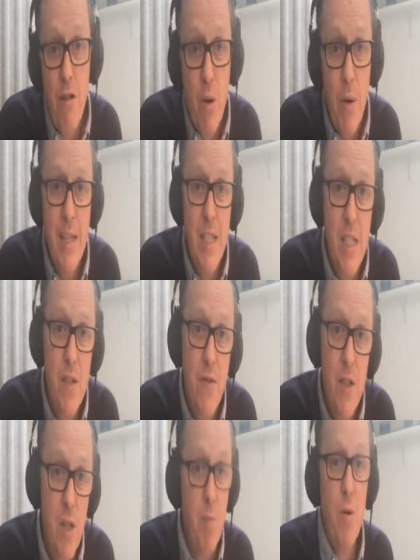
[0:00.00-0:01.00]
requests
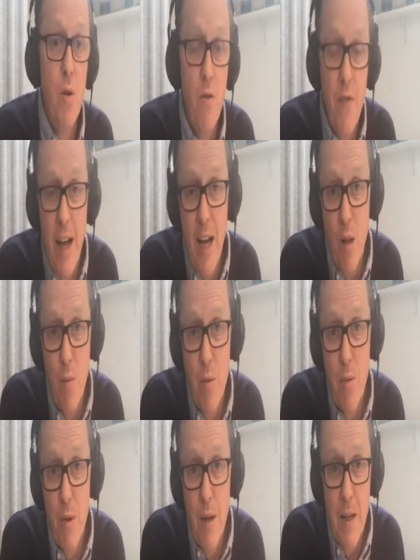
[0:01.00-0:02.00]
for support, for help.
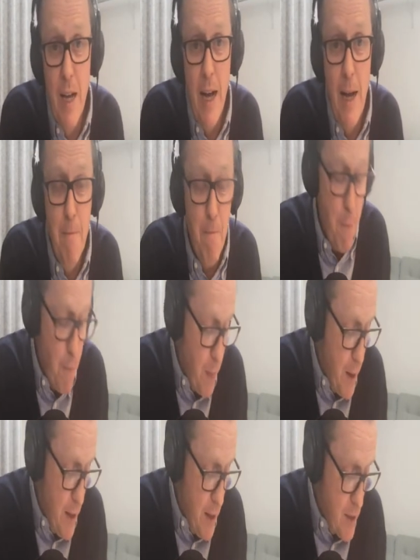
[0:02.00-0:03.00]

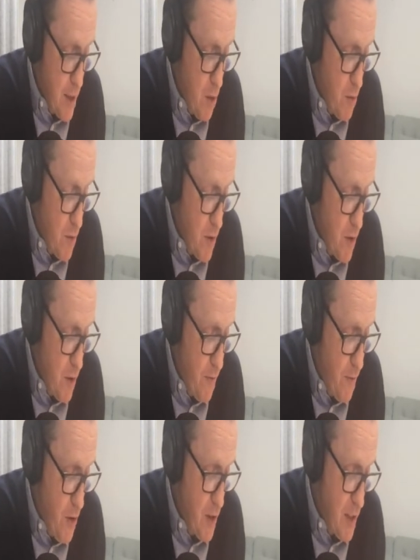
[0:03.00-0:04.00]
So the
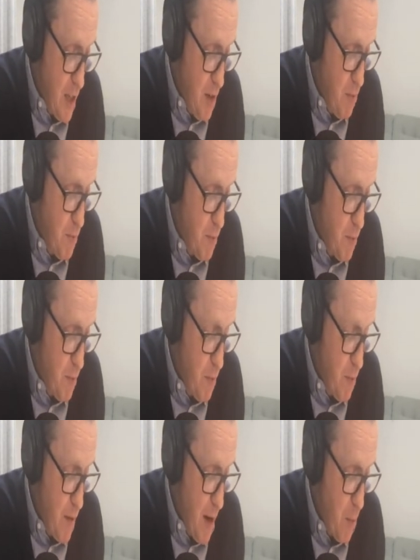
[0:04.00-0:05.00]
first time
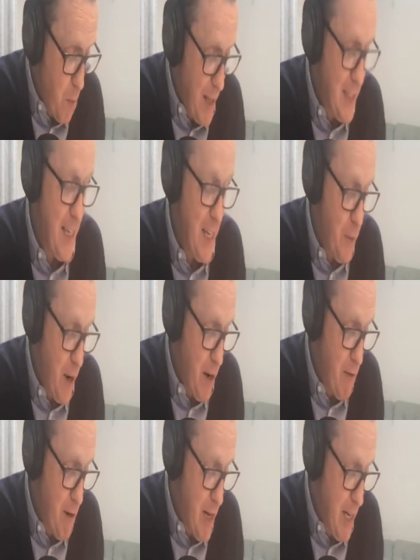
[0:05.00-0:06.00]
that went anywhere
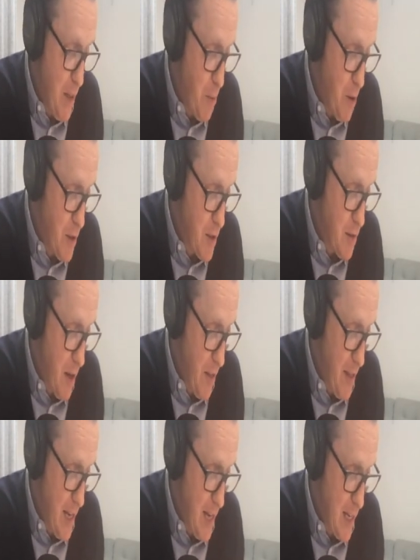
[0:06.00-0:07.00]
really was, I
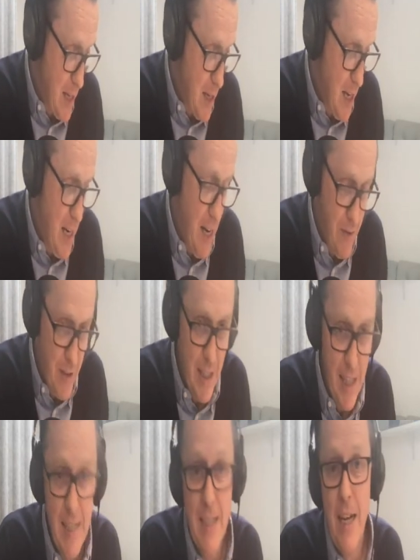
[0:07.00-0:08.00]
think, 11
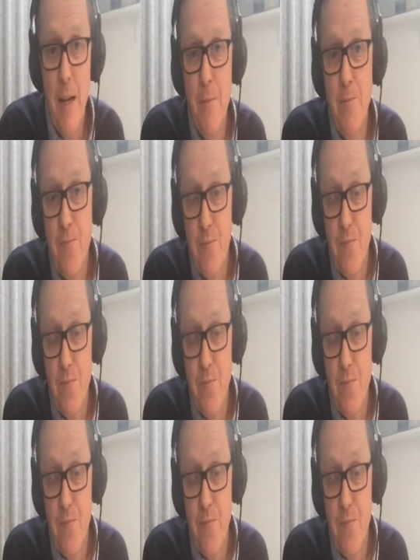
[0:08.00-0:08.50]
years ago.